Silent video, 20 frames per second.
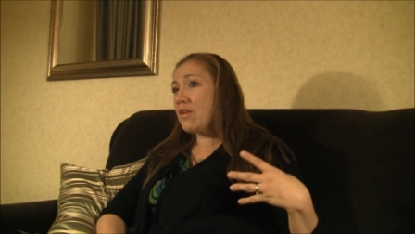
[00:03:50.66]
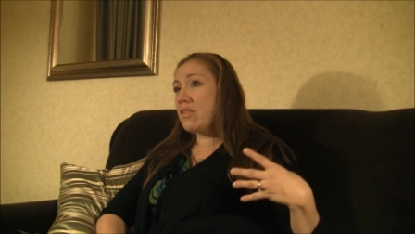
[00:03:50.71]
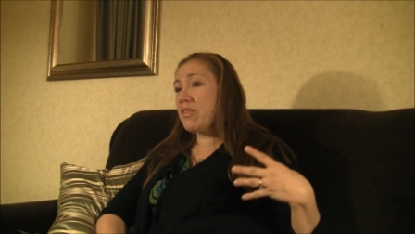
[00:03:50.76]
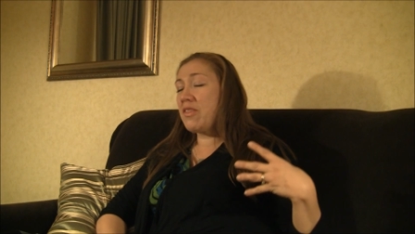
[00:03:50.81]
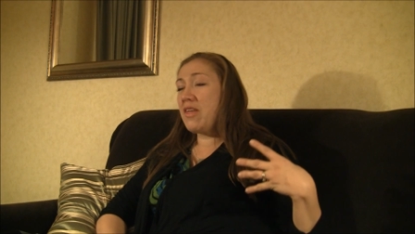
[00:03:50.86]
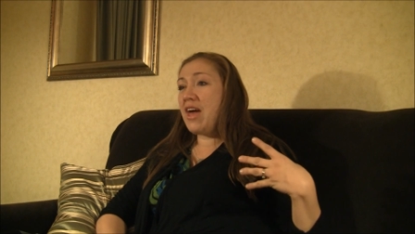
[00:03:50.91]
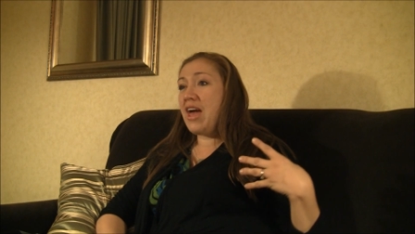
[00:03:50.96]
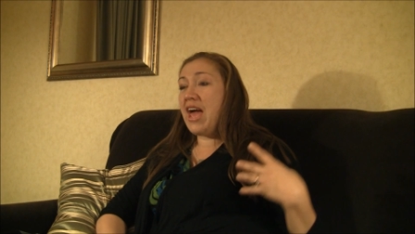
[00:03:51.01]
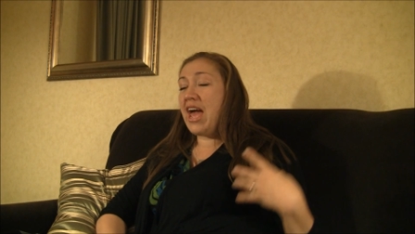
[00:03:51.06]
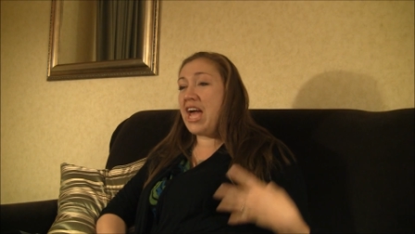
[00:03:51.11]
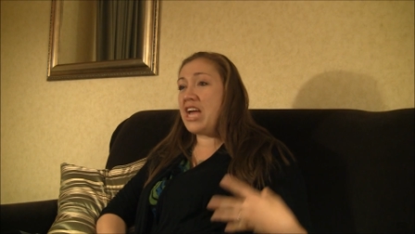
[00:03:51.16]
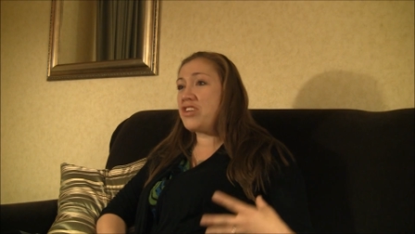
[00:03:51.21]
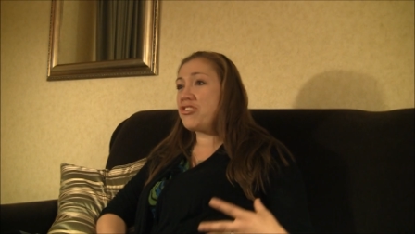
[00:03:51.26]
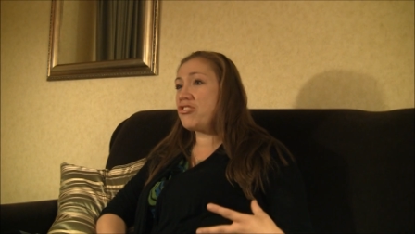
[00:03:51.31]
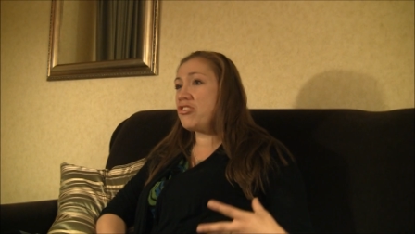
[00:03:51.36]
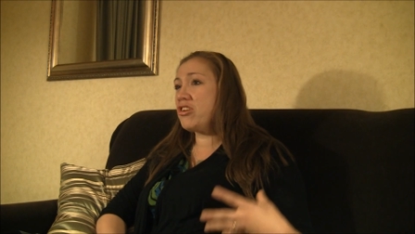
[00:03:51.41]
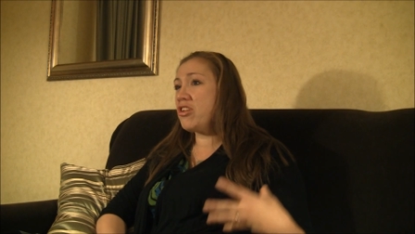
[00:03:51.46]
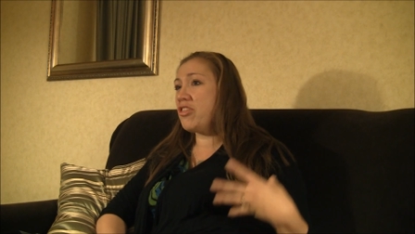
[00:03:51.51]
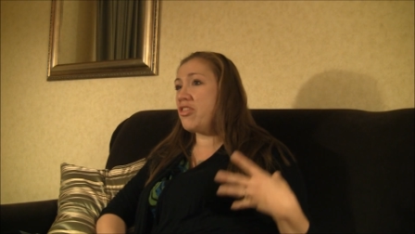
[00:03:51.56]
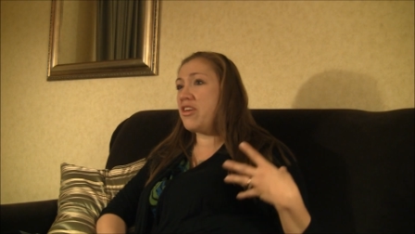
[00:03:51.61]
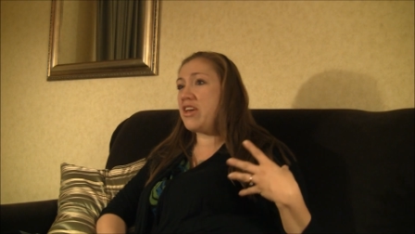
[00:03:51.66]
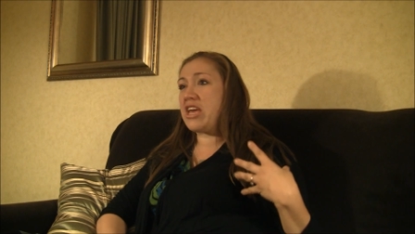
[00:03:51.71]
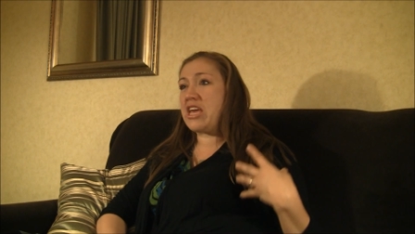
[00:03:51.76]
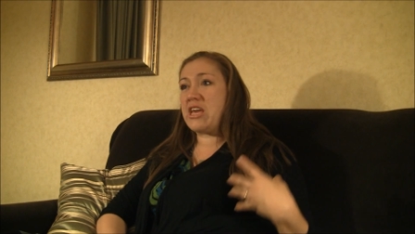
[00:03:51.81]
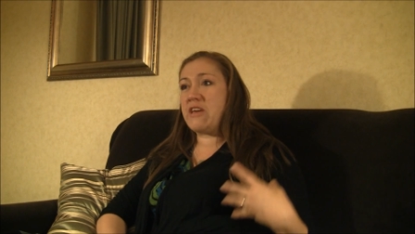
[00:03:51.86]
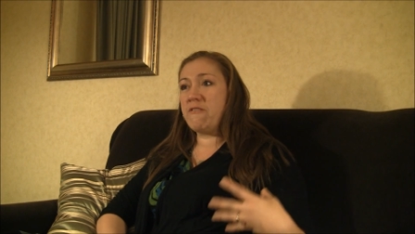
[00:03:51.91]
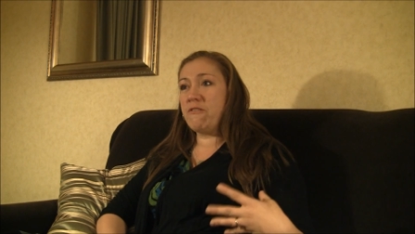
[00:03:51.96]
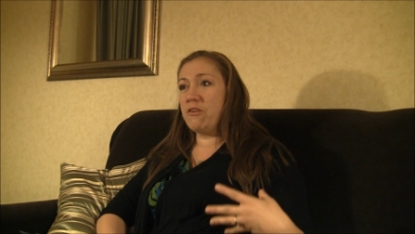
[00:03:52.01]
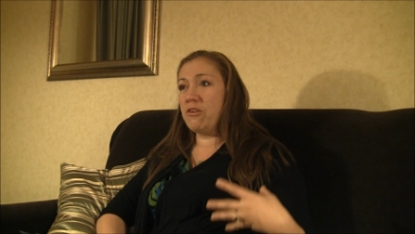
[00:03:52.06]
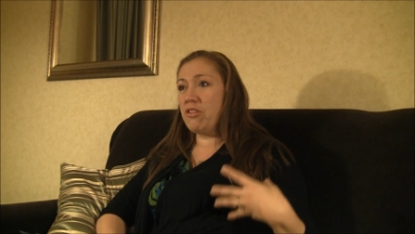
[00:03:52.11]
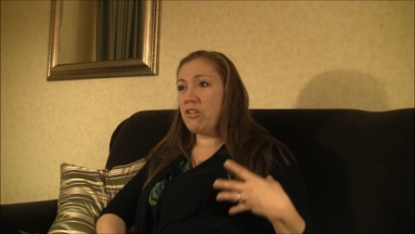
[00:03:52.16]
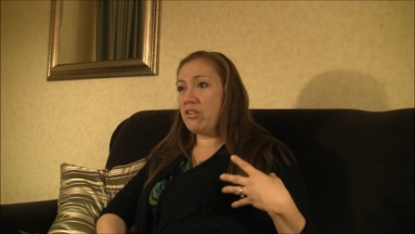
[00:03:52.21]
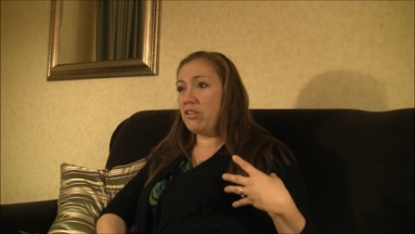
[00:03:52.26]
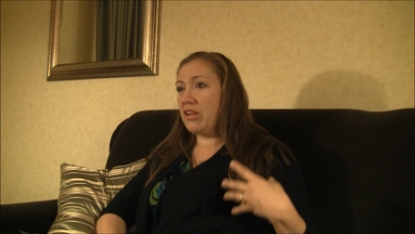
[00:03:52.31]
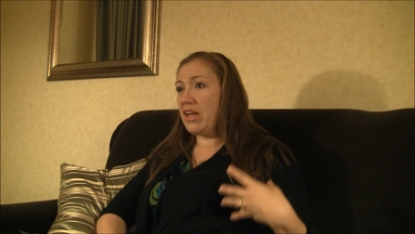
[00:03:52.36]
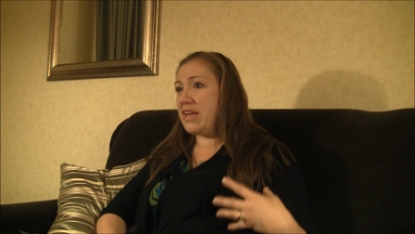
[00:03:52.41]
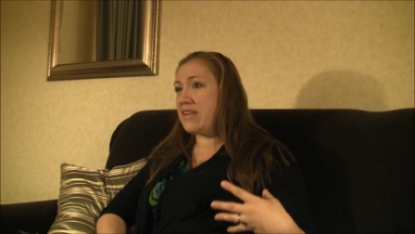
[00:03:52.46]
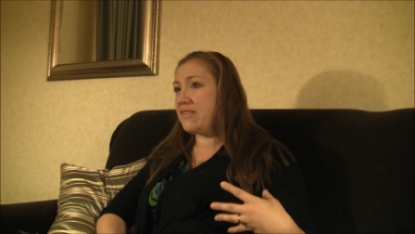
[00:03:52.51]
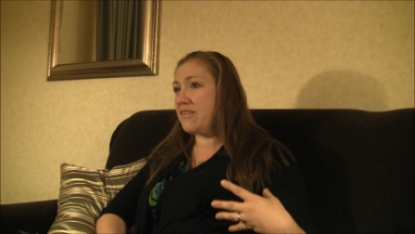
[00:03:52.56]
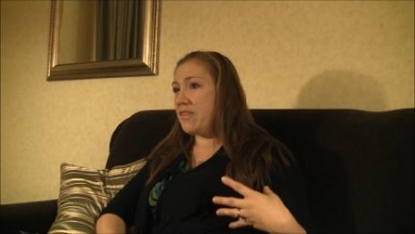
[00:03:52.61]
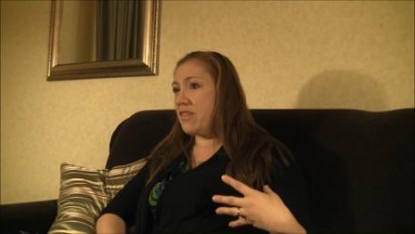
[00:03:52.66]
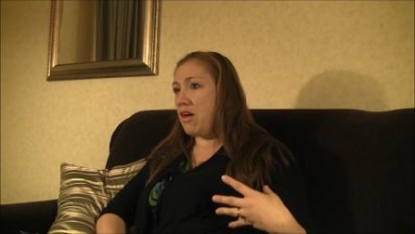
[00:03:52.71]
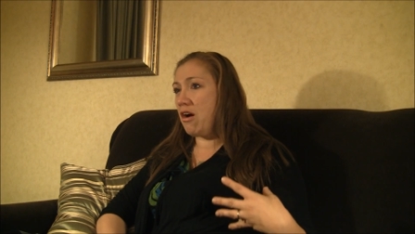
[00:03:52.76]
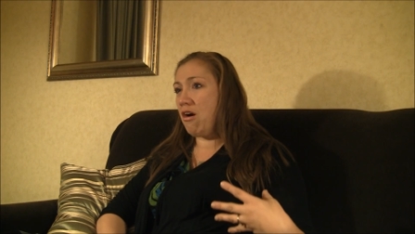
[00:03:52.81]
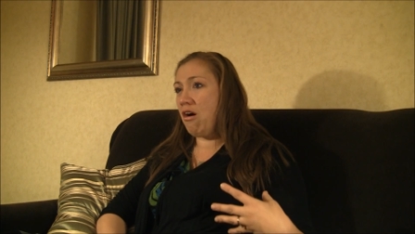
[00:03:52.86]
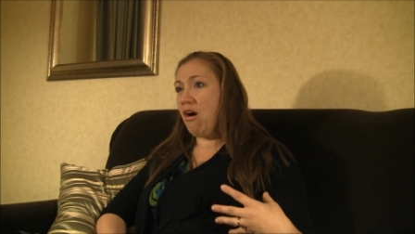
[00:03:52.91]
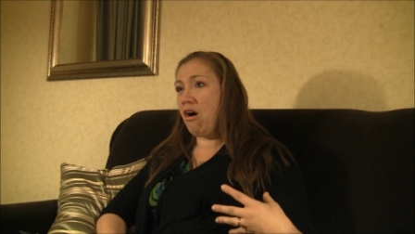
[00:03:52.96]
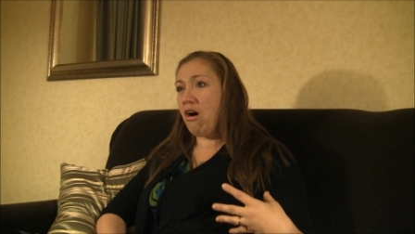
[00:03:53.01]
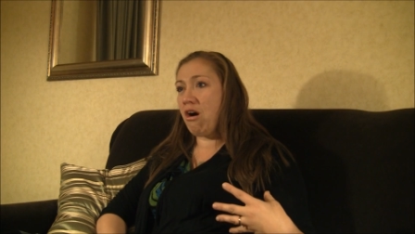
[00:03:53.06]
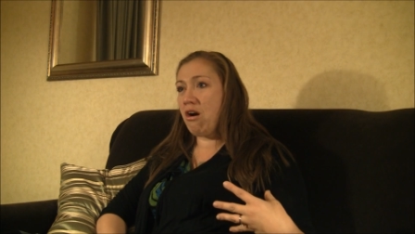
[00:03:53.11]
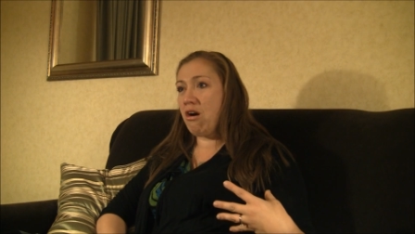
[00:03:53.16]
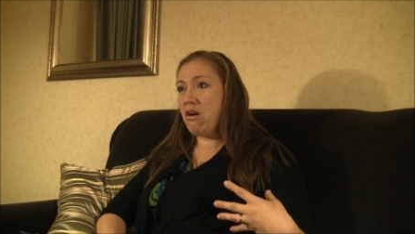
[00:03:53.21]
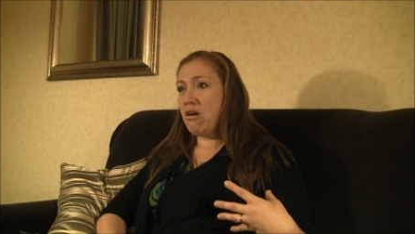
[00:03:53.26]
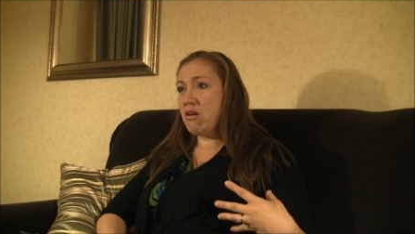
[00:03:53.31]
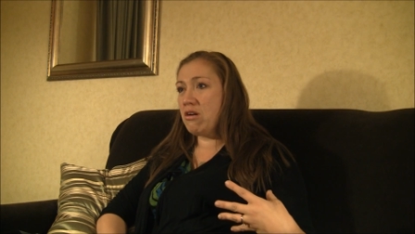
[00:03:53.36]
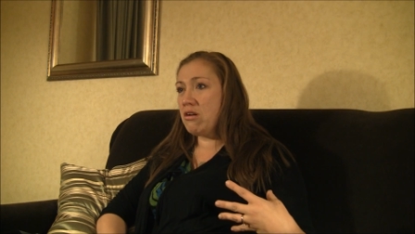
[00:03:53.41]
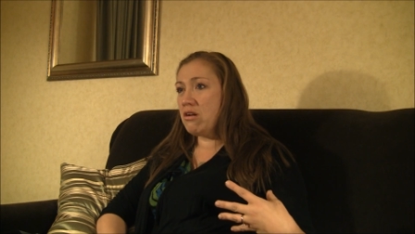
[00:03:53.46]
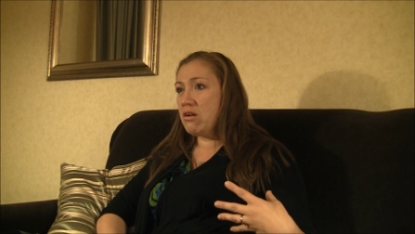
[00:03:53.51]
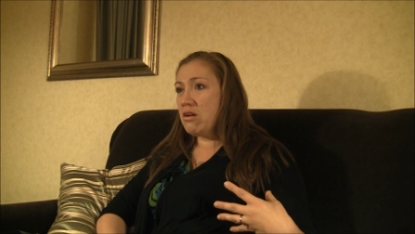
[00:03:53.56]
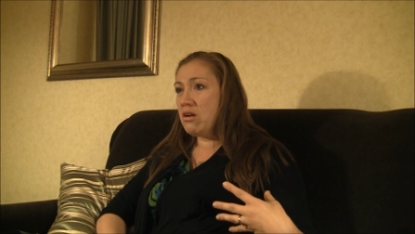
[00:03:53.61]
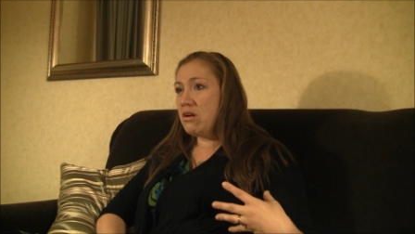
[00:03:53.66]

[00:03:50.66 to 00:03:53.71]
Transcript: The hatred and the evil that lays in their heart?